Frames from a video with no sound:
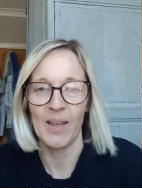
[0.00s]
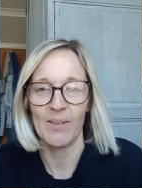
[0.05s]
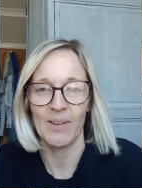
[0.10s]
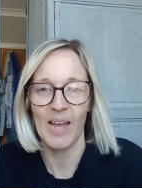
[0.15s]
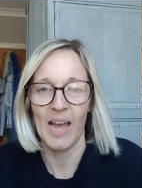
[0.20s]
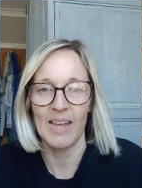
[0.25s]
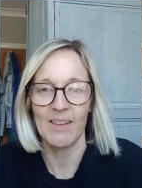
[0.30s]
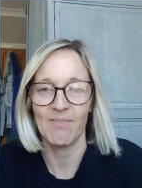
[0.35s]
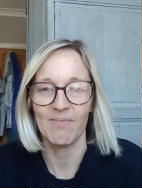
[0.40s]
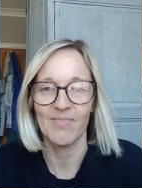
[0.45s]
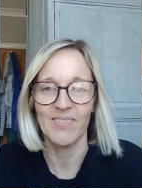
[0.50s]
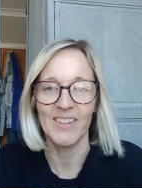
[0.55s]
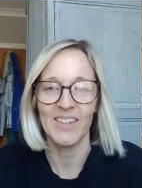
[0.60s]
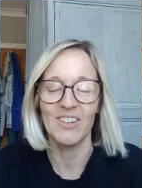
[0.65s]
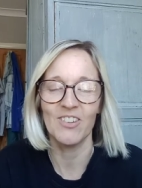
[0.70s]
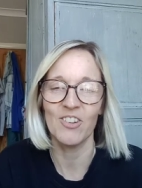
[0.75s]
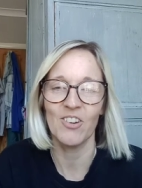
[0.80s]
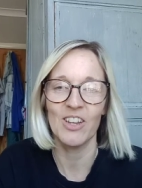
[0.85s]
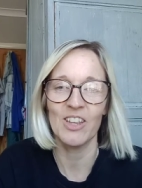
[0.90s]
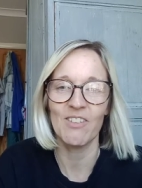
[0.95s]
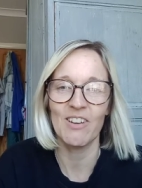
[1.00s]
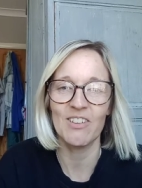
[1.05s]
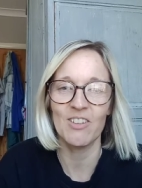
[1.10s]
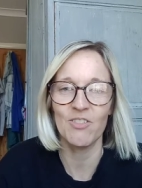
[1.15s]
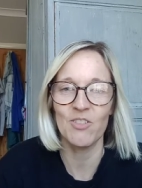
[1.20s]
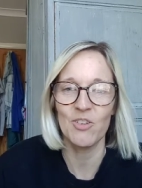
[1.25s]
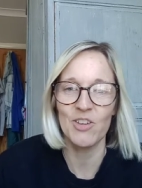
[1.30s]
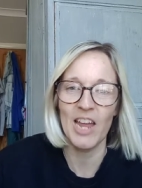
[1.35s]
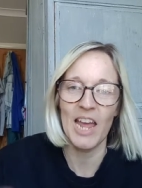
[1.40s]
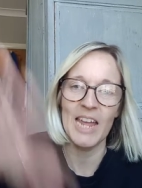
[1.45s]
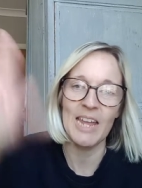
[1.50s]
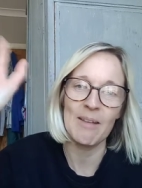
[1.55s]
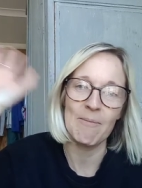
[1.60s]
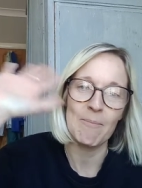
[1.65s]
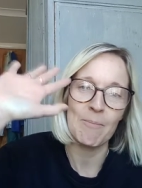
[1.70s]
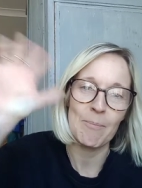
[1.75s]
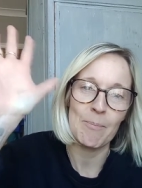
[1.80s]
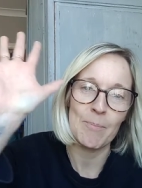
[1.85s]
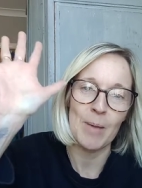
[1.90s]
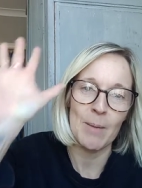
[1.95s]
Okay, enjoy the rest of your day.
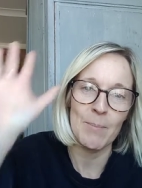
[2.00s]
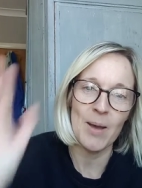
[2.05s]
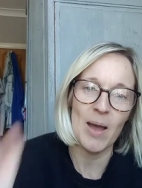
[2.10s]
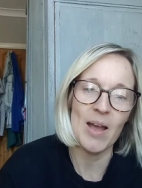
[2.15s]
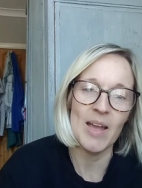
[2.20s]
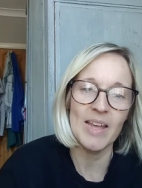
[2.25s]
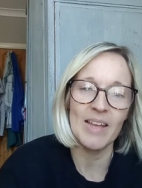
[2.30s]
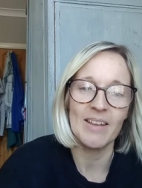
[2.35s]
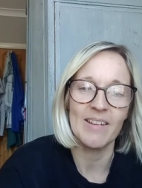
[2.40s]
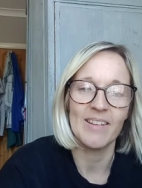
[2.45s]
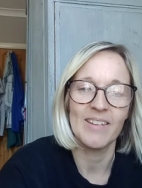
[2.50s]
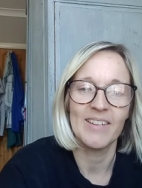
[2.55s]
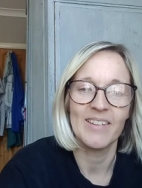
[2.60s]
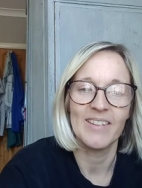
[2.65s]
Bye bye.